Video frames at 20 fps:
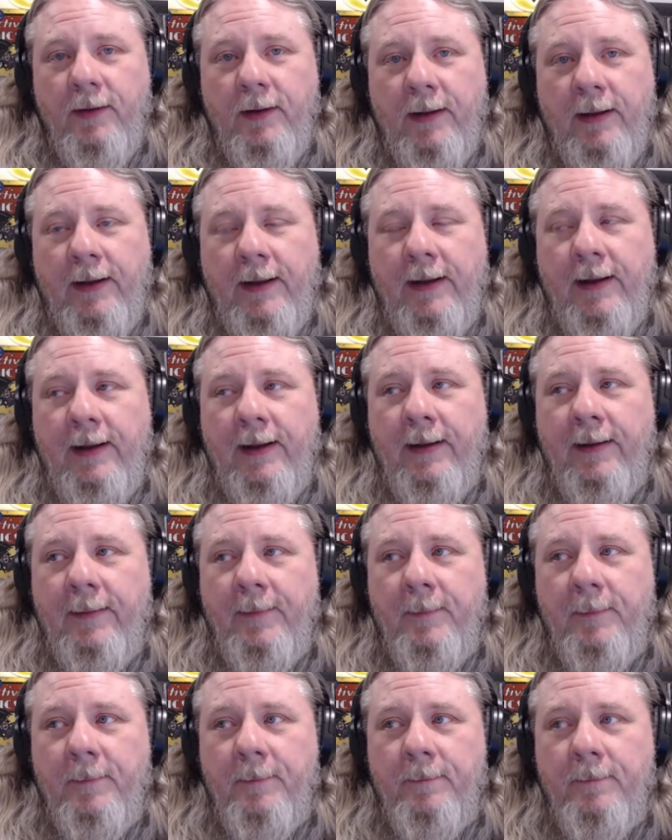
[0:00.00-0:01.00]

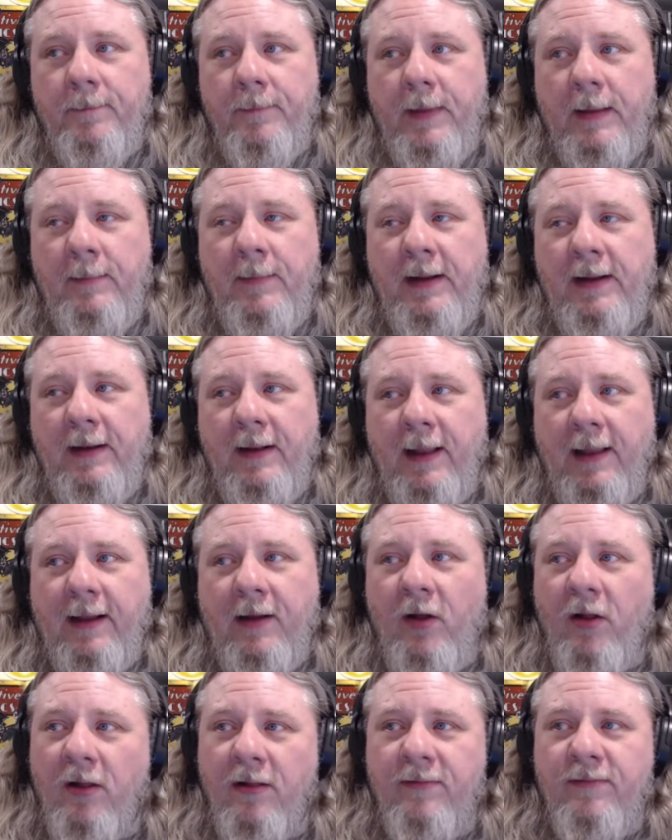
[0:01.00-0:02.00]
I mean, like,
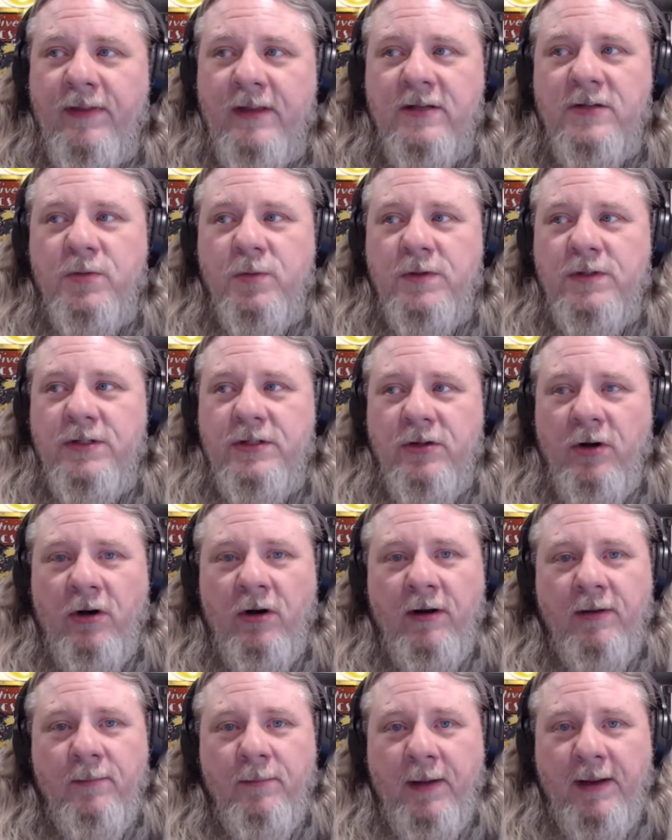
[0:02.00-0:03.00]
all of this was
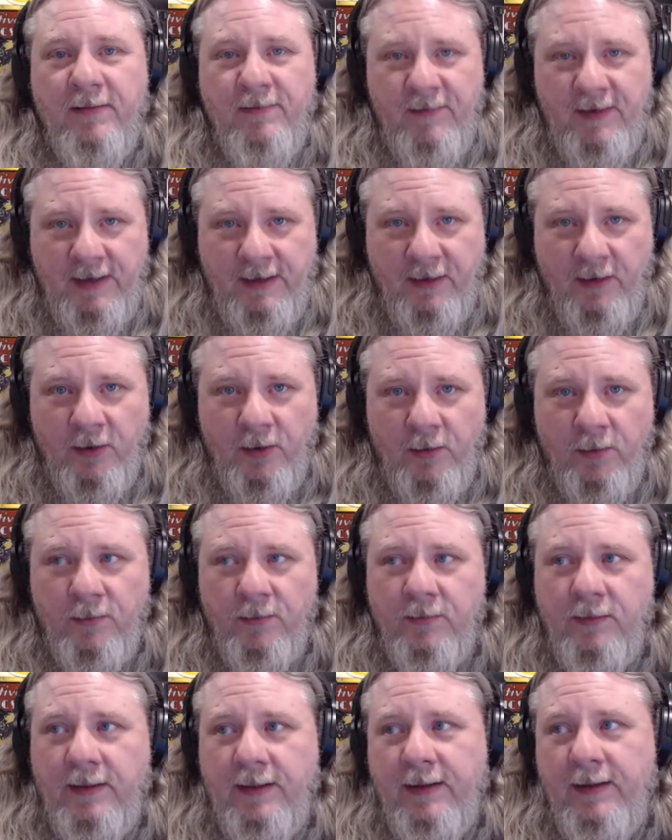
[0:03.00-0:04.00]
started by Vito,
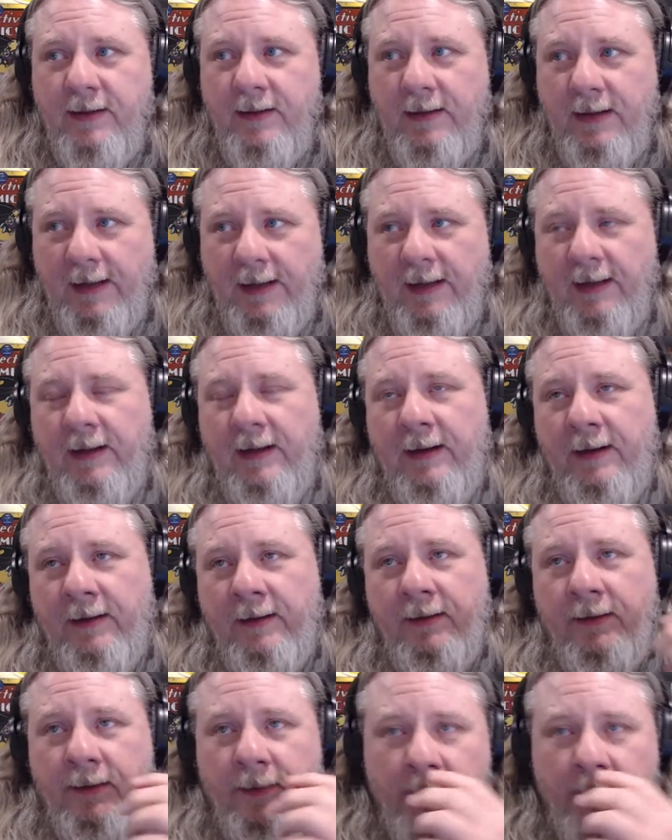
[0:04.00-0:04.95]
and